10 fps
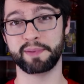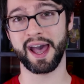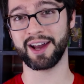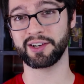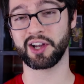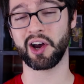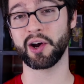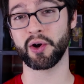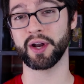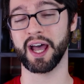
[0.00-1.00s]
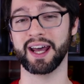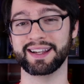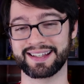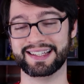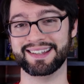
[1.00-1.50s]
Bad card or not,
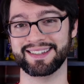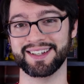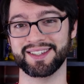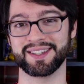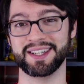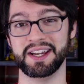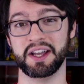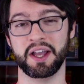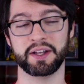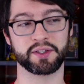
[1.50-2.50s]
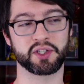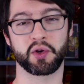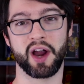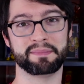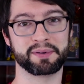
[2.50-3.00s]
it's at least nice to see
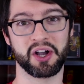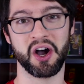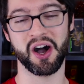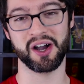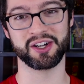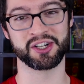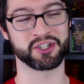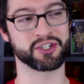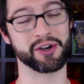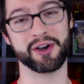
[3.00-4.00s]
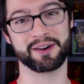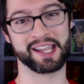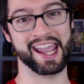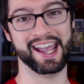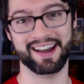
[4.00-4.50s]
Scrap Kong Shirt
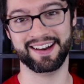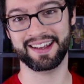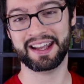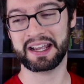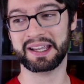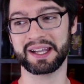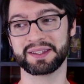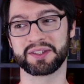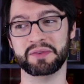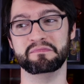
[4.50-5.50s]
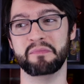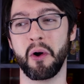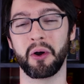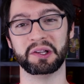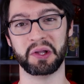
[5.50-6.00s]
Kid get some
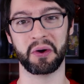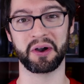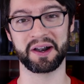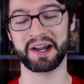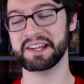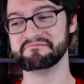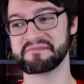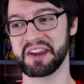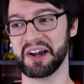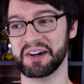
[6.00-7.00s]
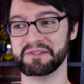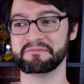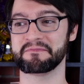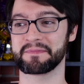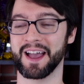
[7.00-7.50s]
more lore. You know,
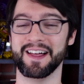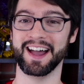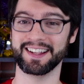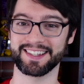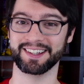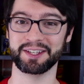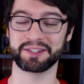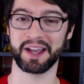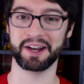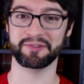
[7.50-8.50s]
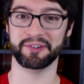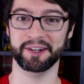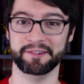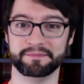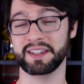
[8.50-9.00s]
that's at least kind of
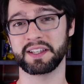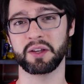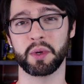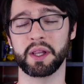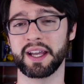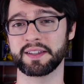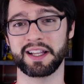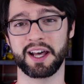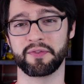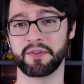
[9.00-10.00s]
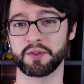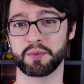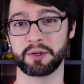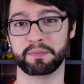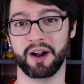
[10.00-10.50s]
fun. This kid really has a lot of first
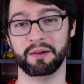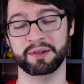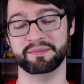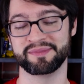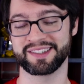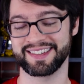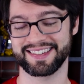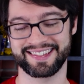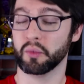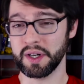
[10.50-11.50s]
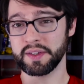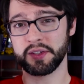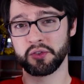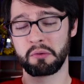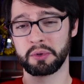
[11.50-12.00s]
world problems. What does
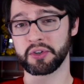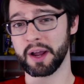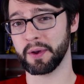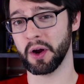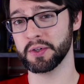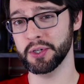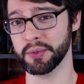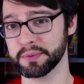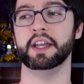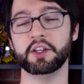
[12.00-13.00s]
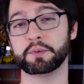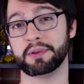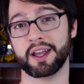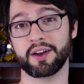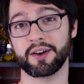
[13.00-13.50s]
this normal trap card do? Each
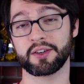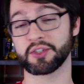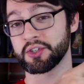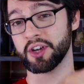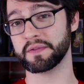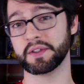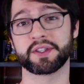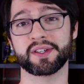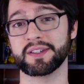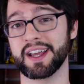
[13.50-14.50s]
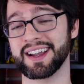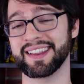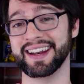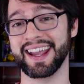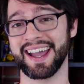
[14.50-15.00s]
player shuffles their deck
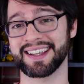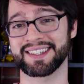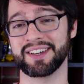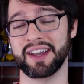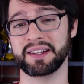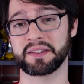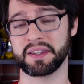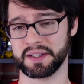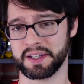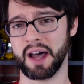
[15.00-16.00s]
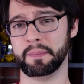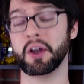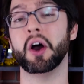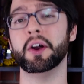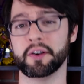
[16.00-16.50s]
and then excavates the top
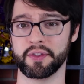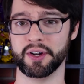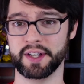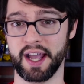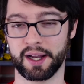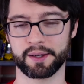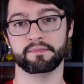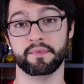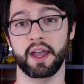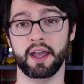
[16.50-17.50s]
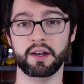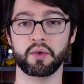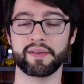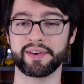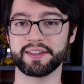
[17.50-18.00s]
card of their deck. Then
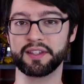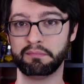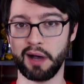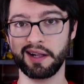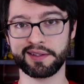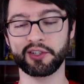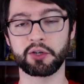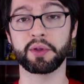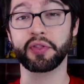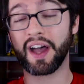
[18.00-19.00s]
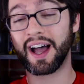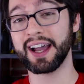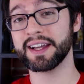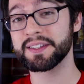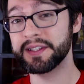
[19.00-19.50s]
whoever has the monster with the
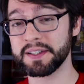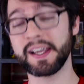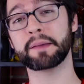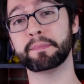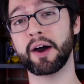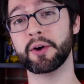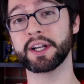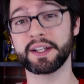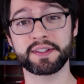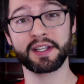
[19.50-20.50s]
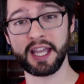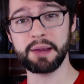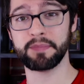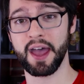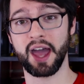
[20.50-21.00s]
highest attack power gets to
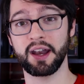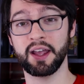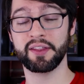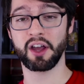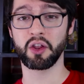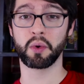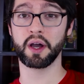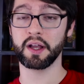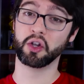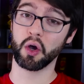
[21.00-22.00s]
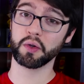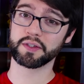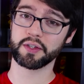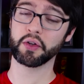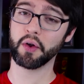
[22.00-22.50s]
keep that, the other one goes
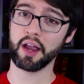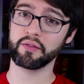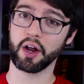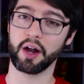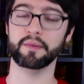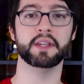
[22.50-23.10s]
to the graveyard.